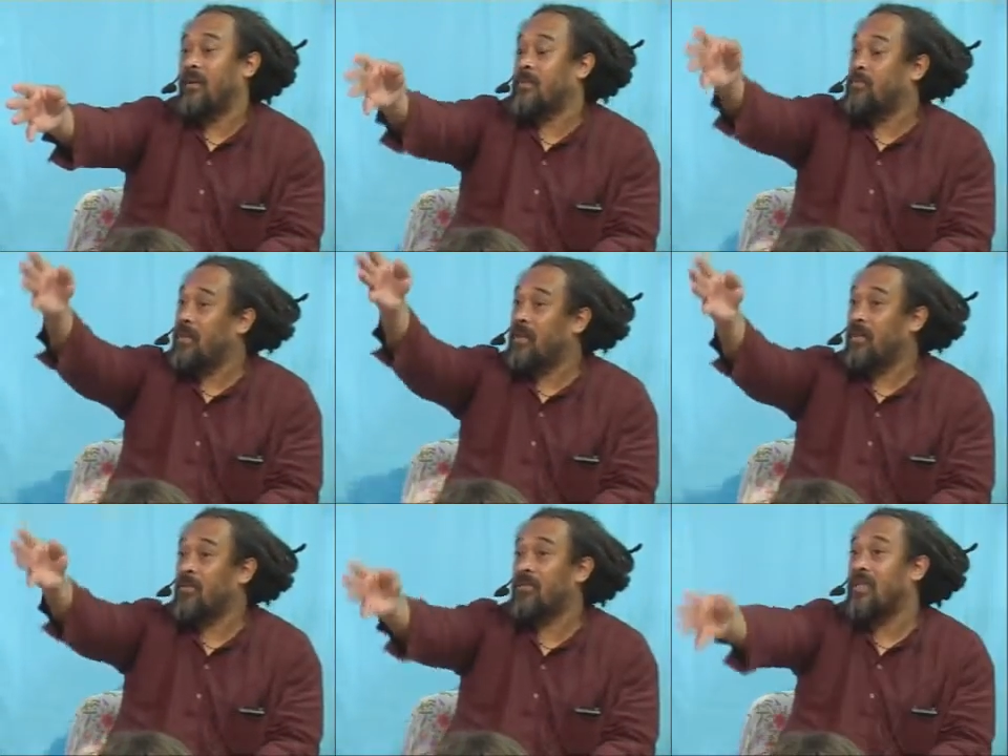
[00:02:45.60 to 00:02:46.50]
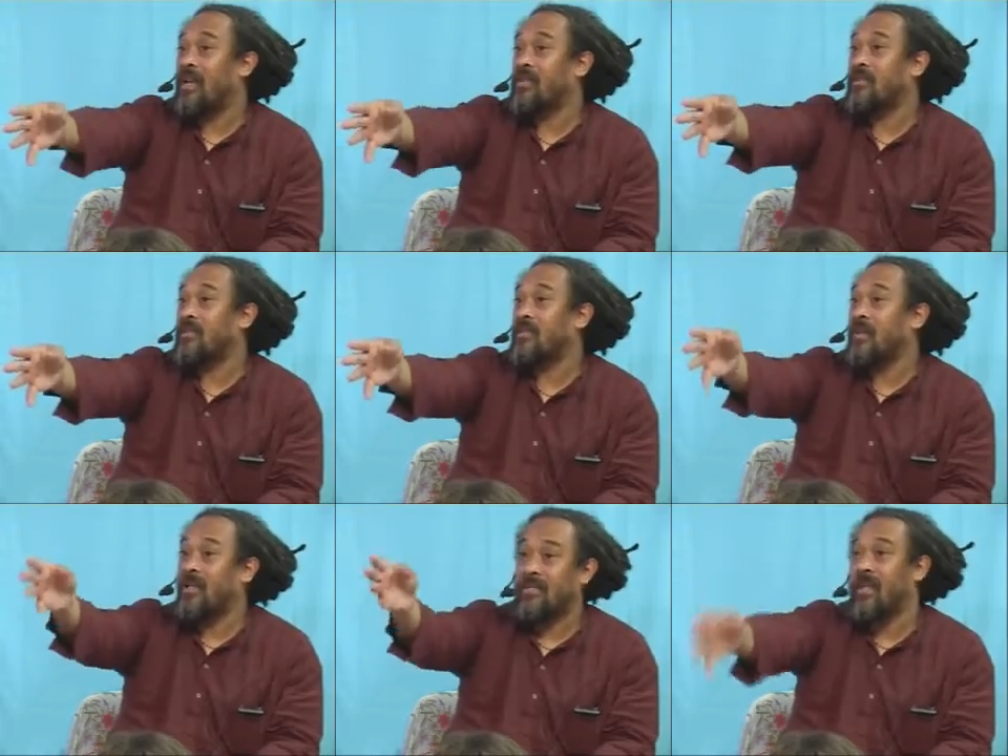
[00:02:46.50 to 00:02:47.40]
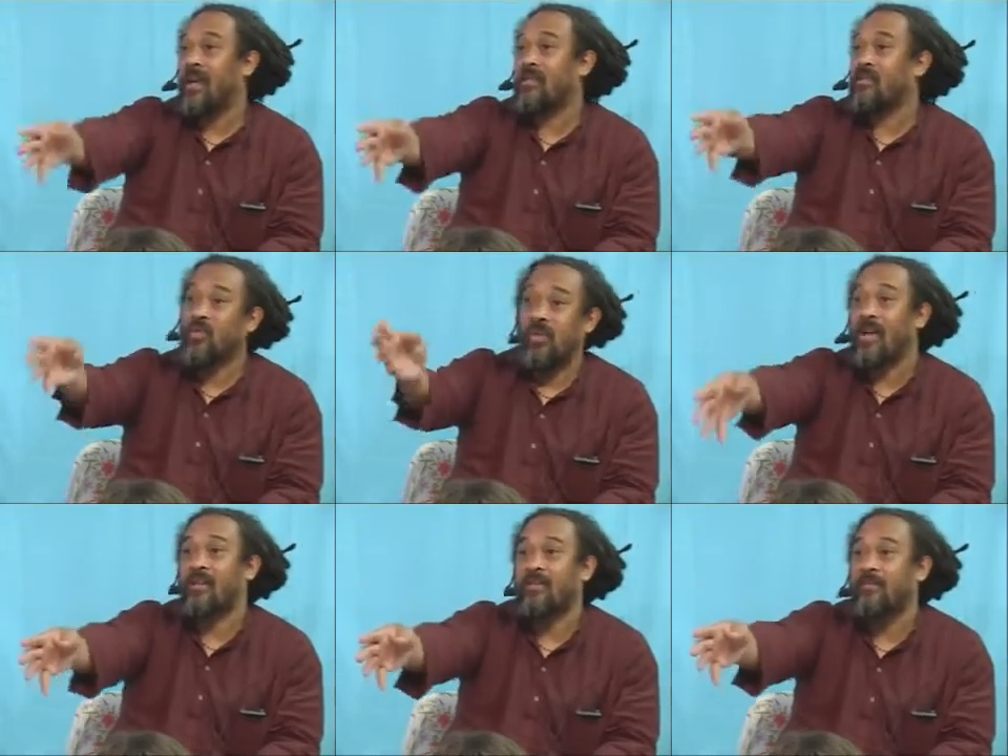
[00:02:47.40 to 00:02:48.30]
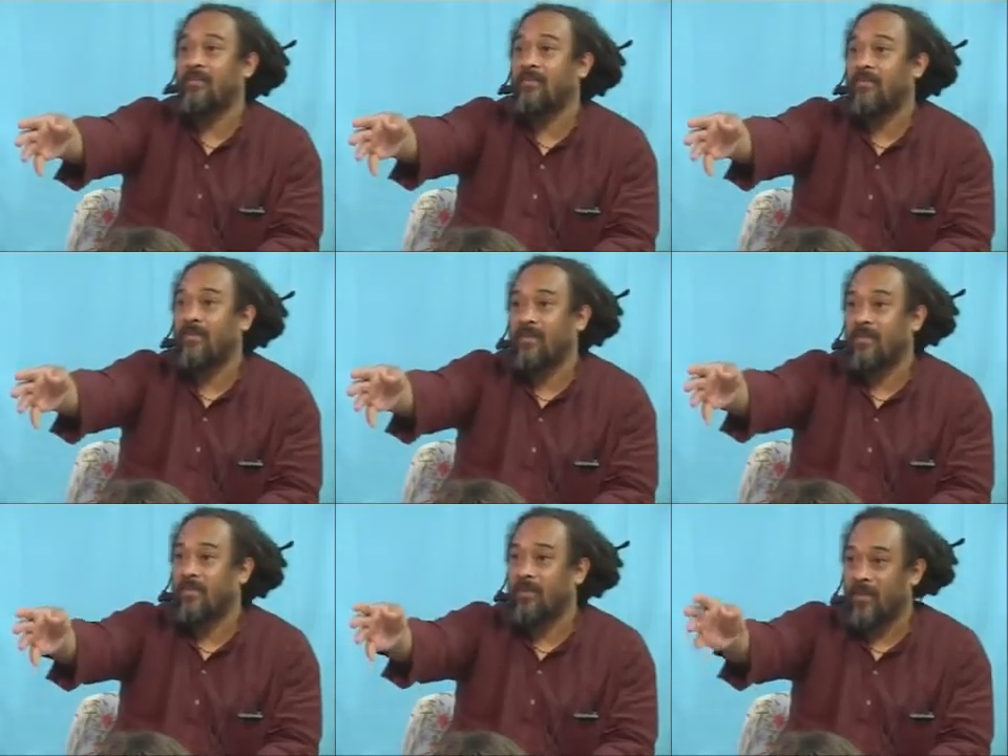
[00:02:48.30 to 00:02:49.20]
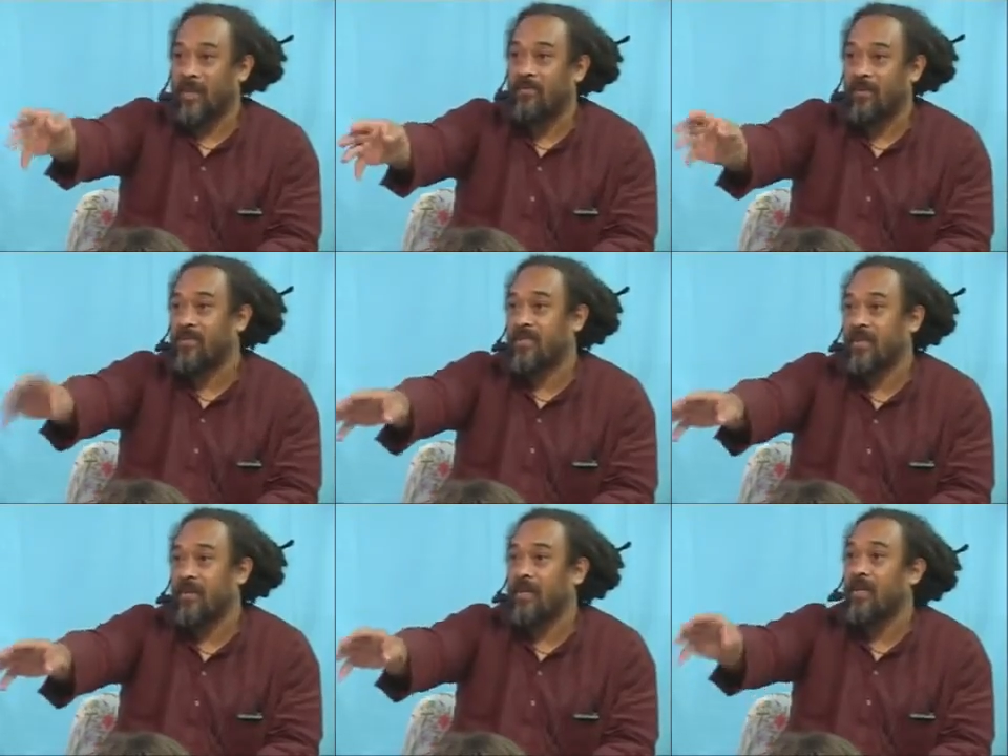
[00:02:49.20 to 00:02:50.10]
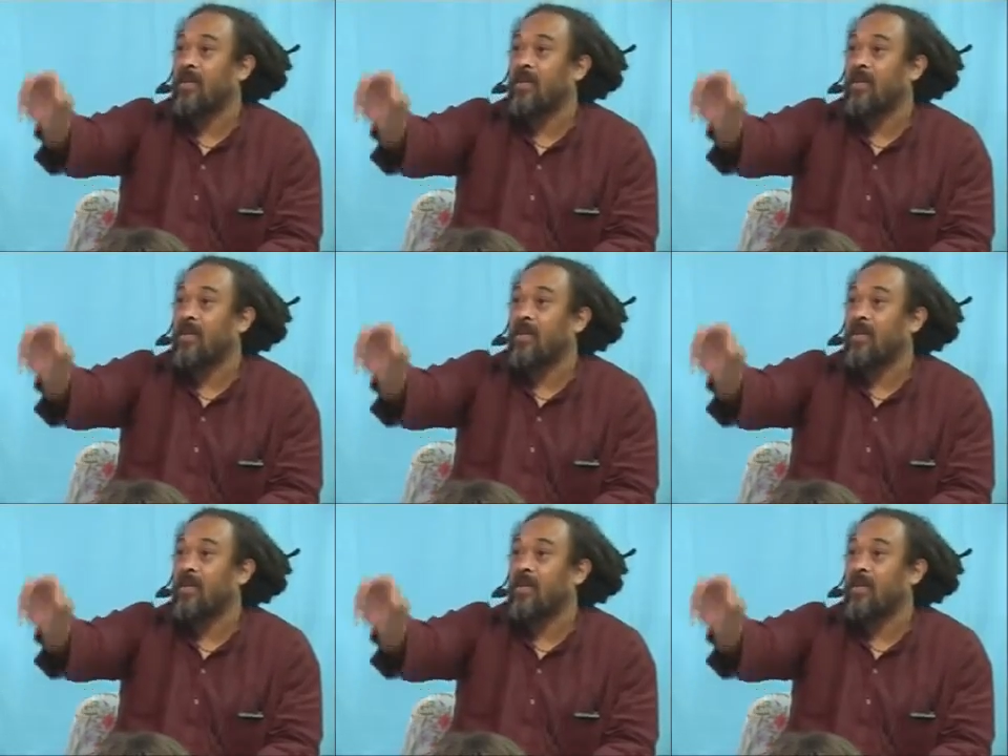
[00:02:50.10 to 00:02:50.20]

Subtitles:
I am speaking to that as that to that. Okay? First thing.